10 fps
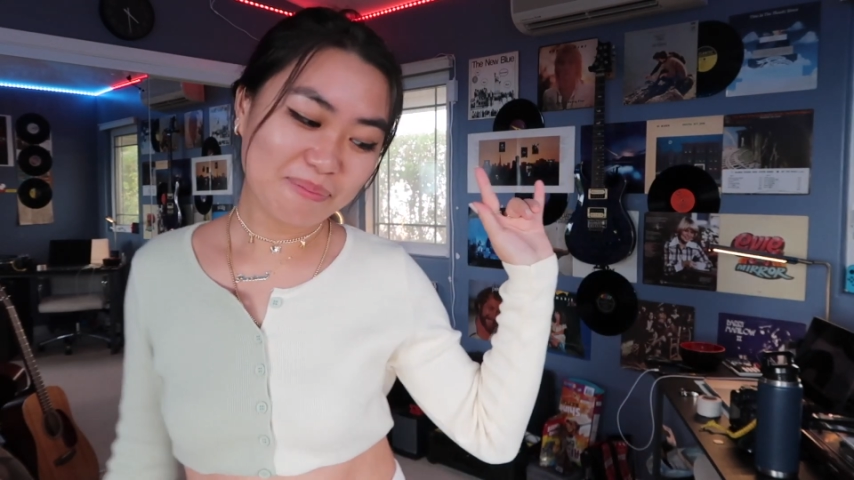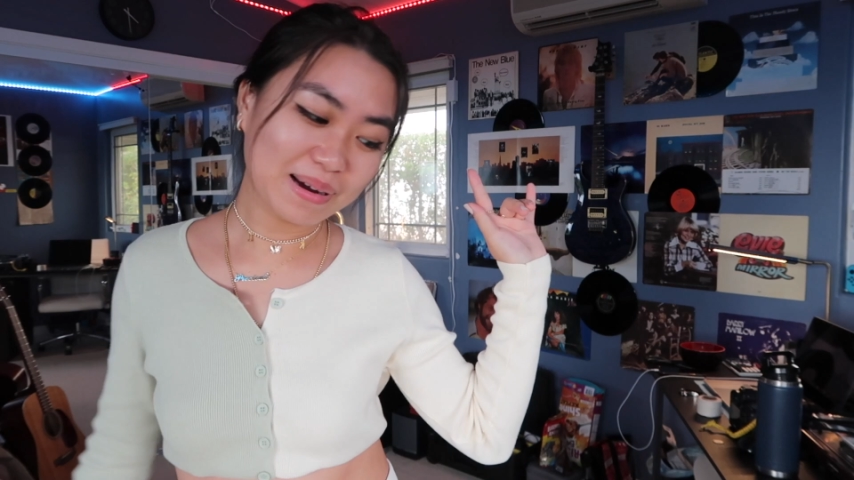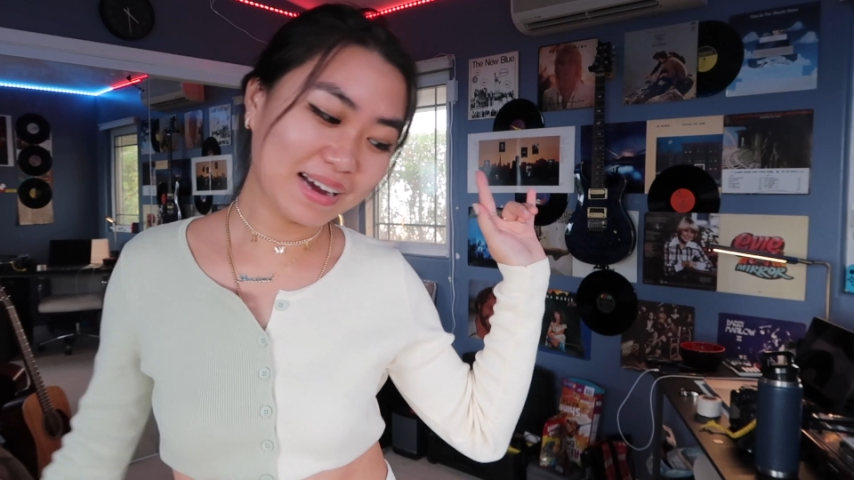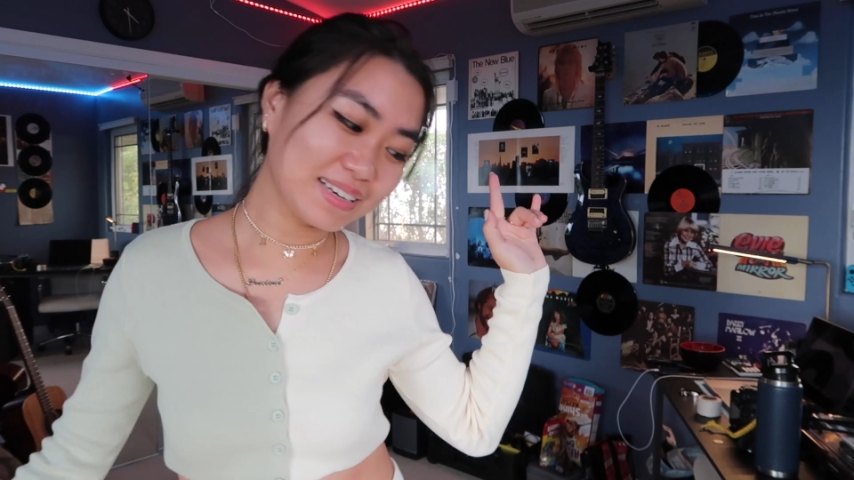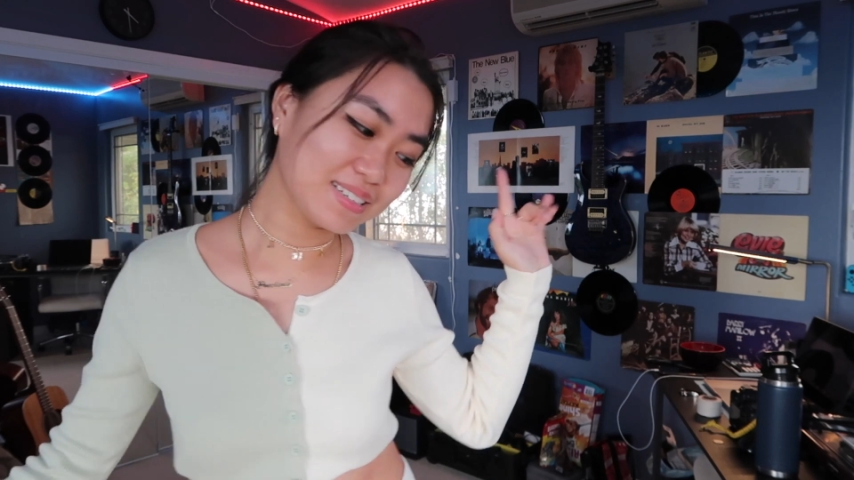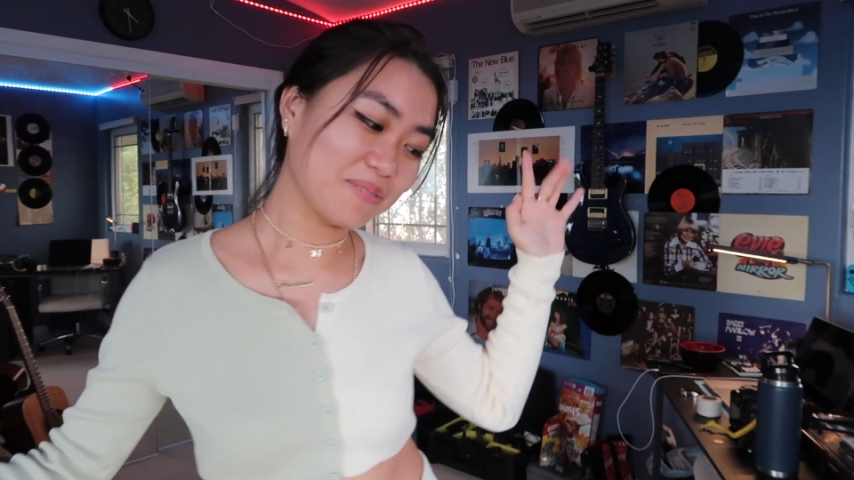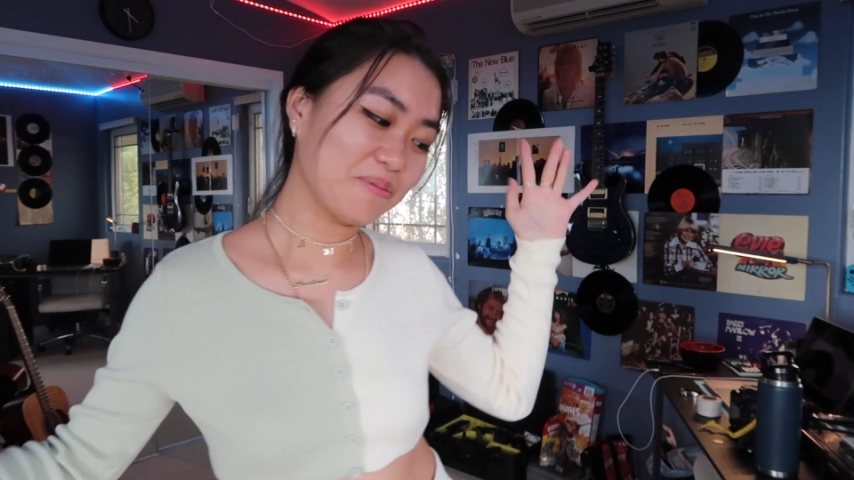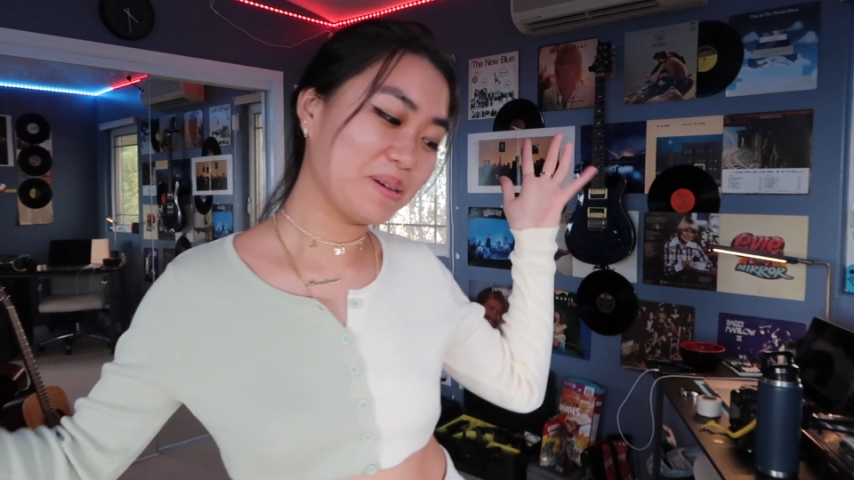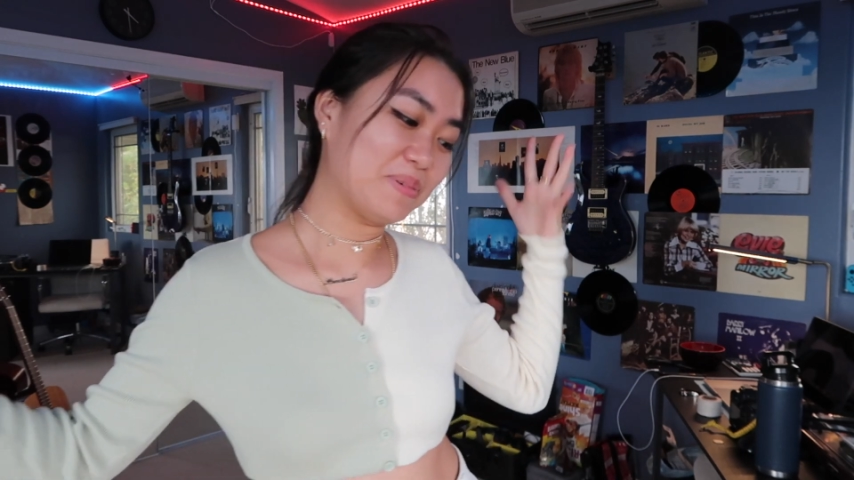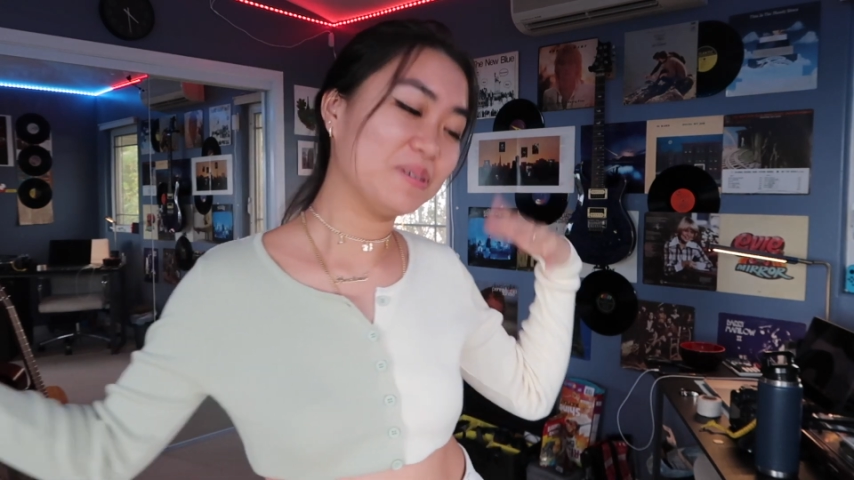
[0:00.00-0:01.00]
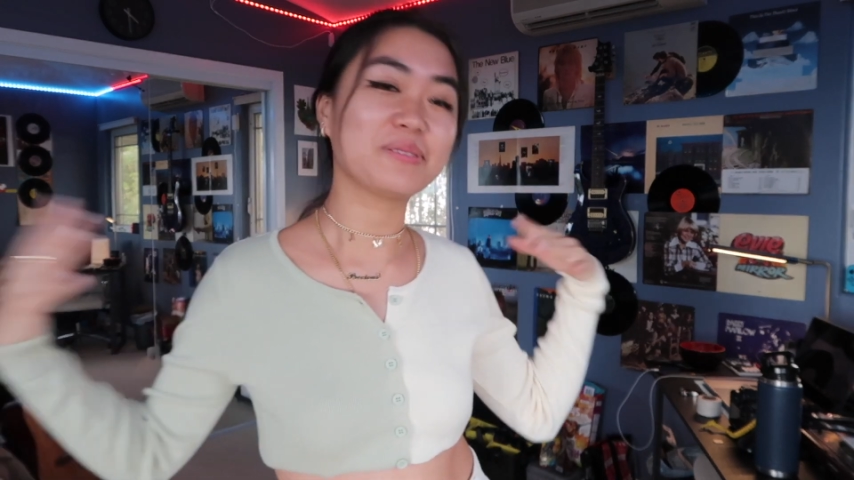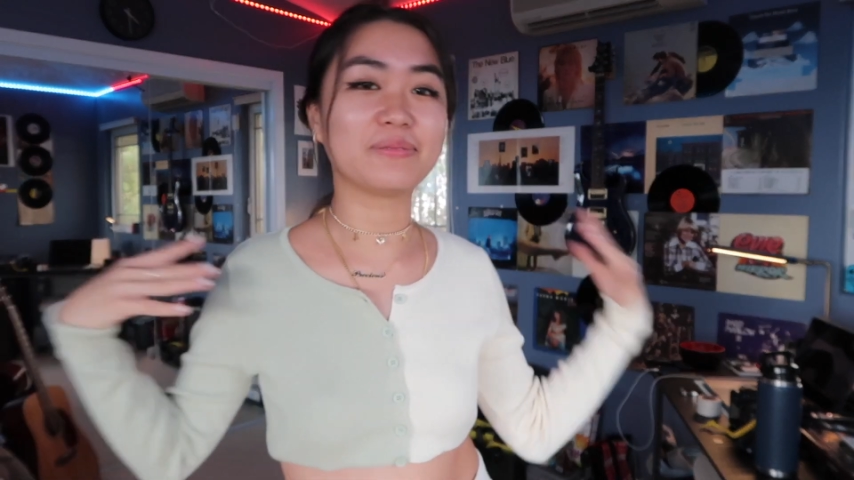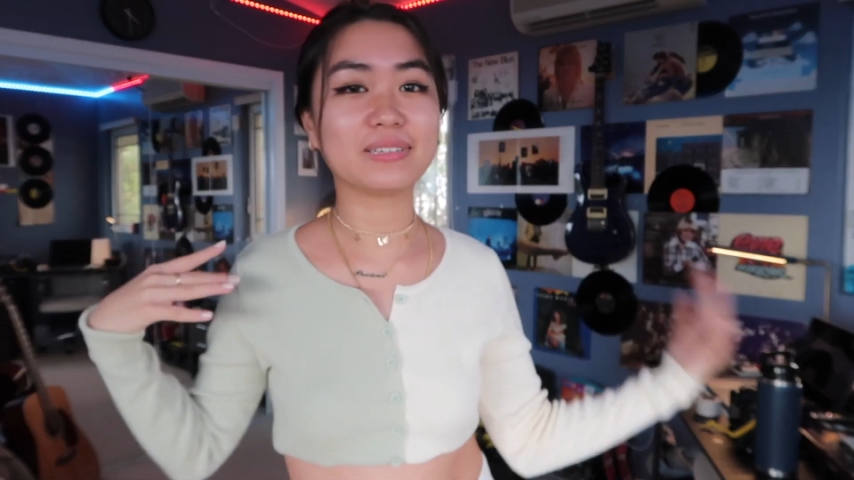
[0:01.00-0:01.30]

But we both